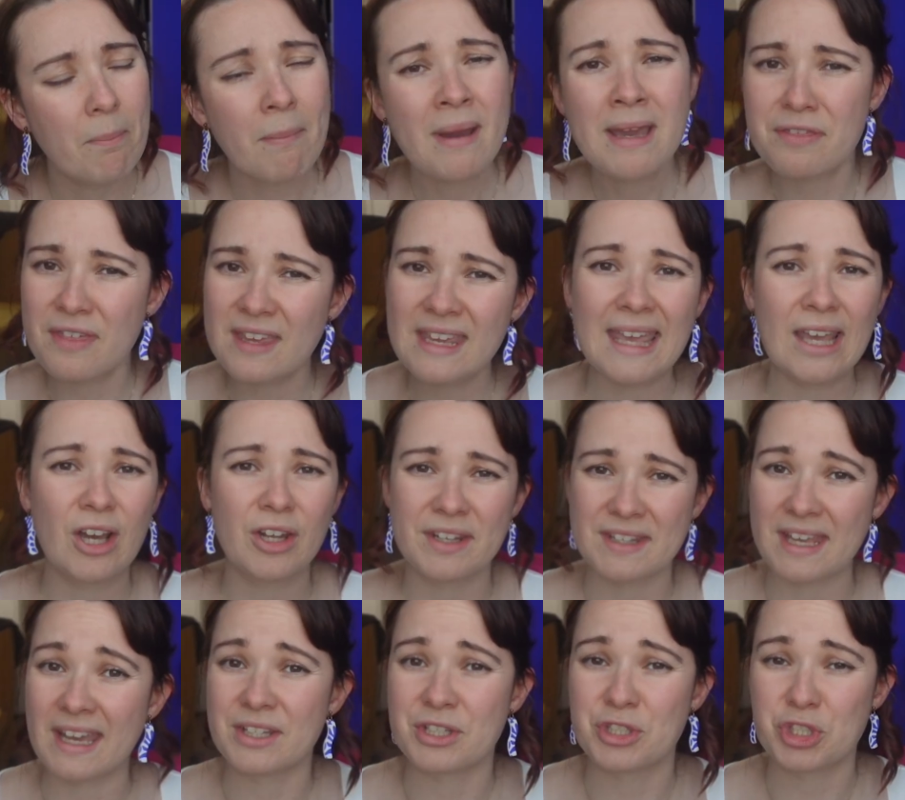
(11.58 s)
My thinking on
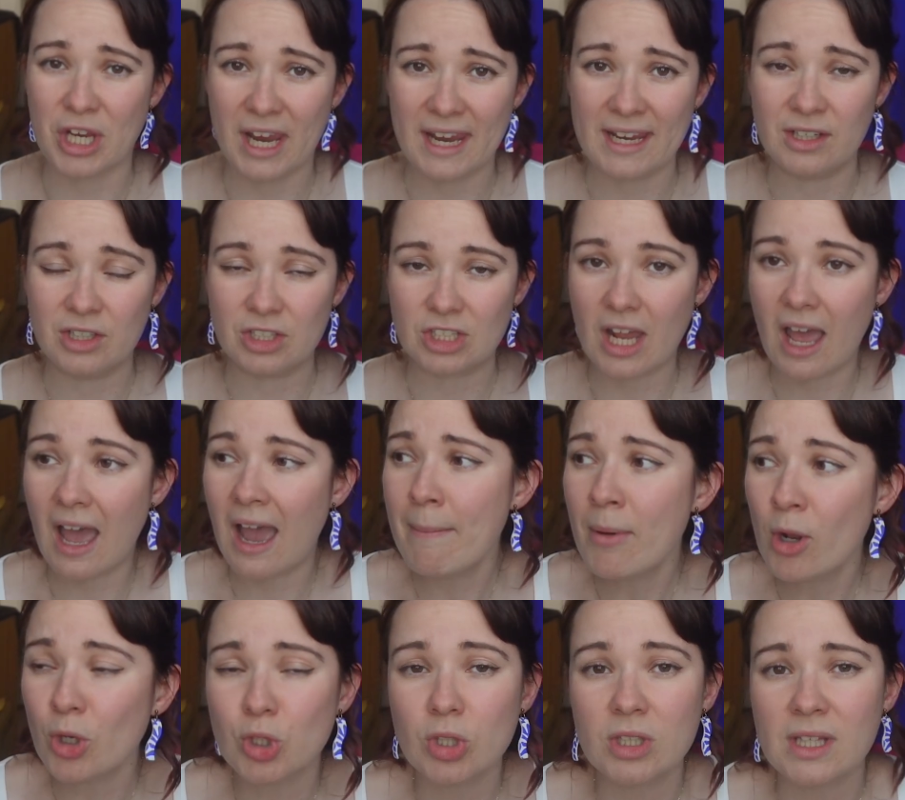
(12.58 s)
that has changed. I'm
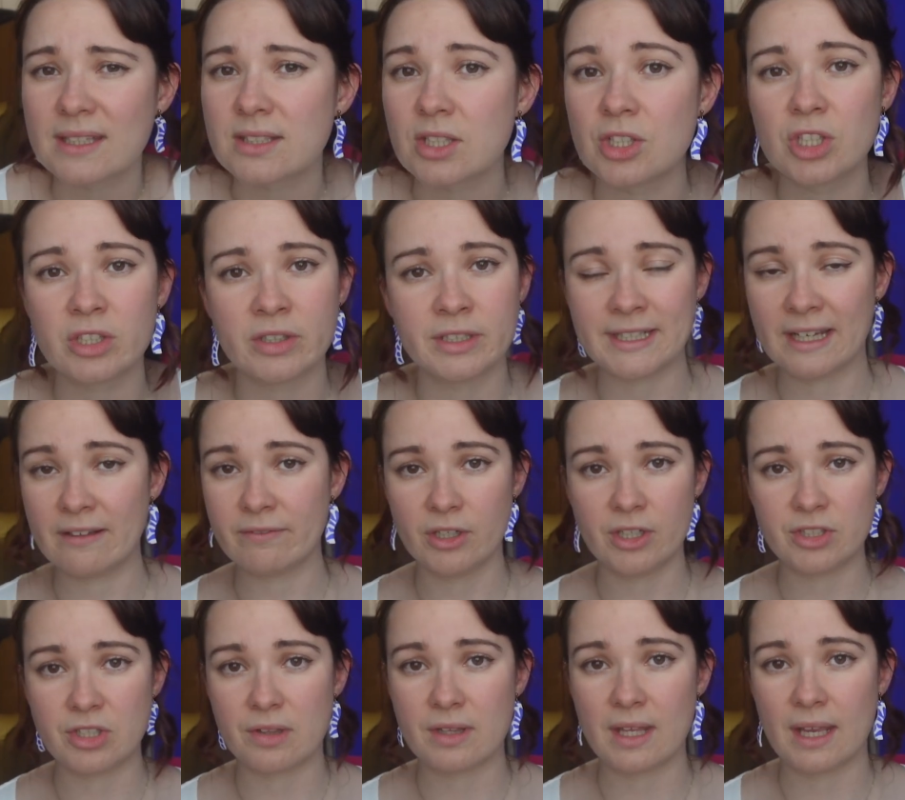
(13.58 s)
not sure that's a
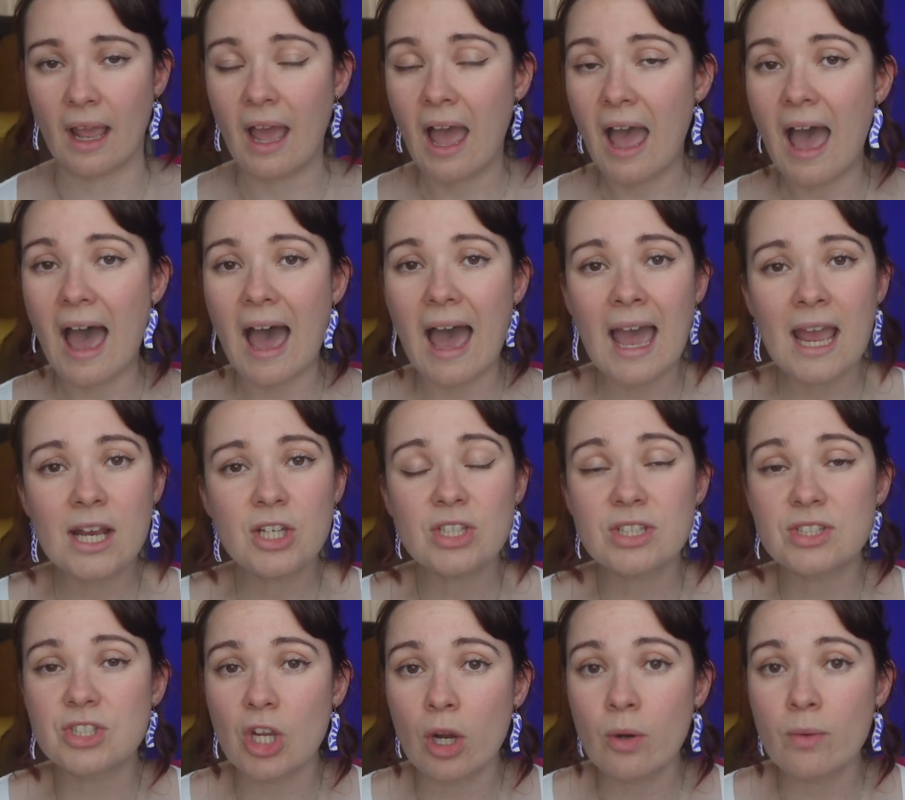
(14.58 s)
neurodivergent thing. I
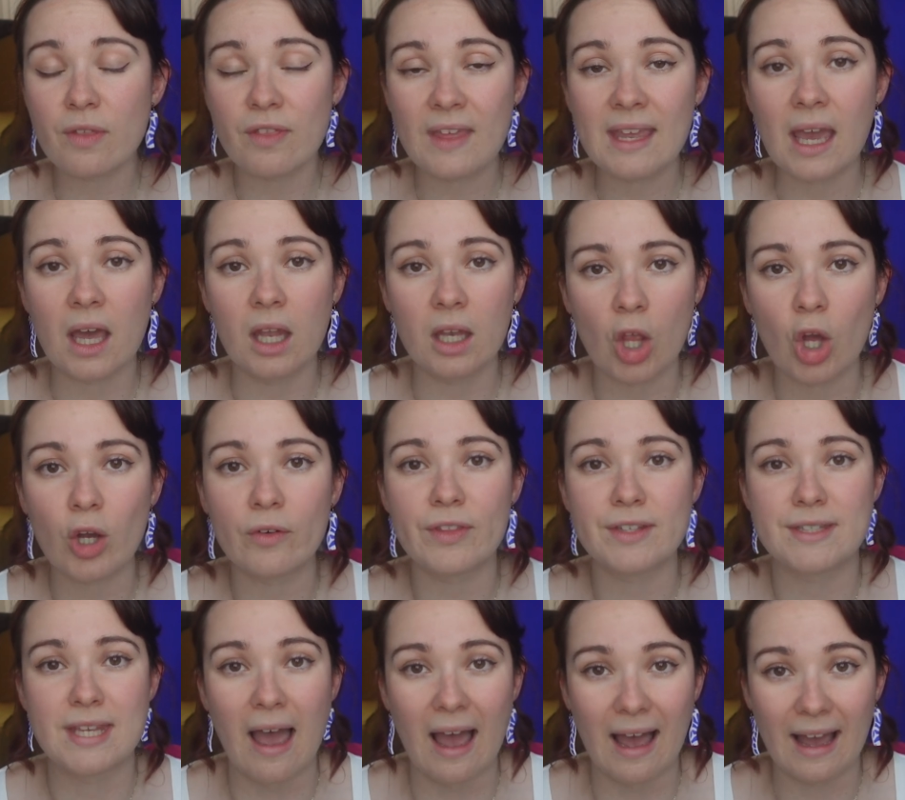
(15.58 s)
just don't think a lot of
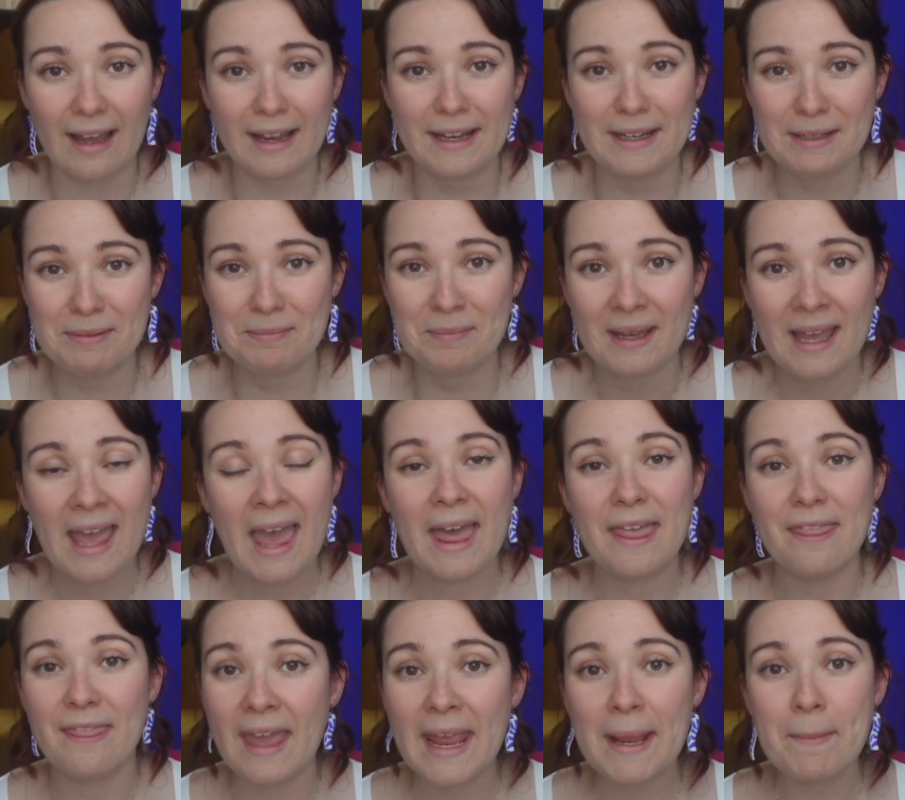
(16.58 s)
the time
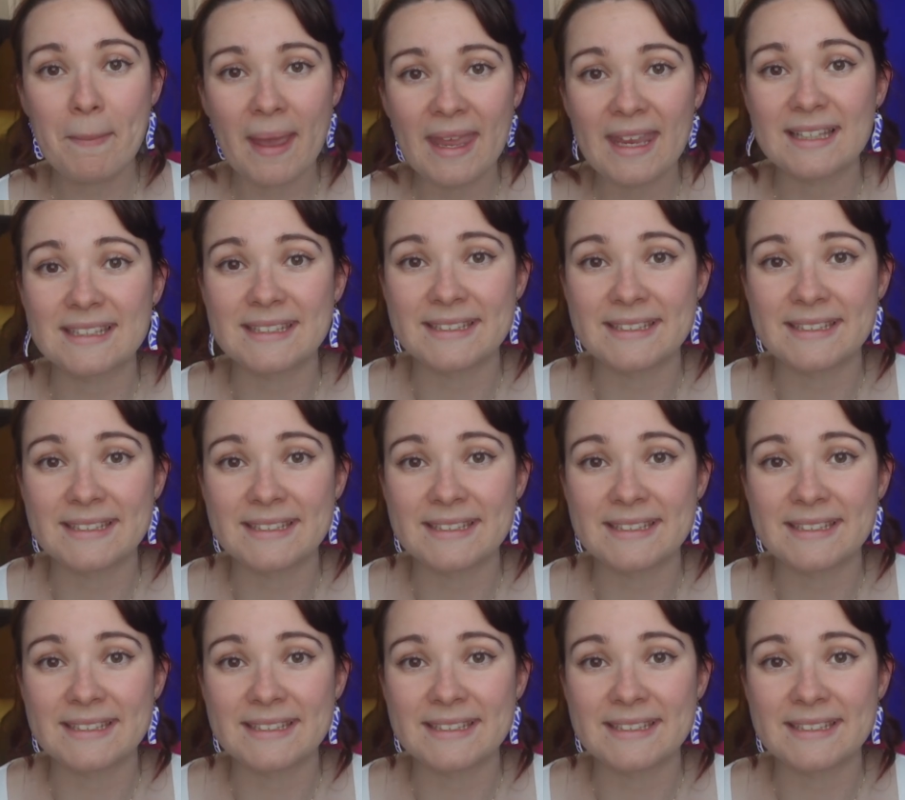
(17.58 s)
they make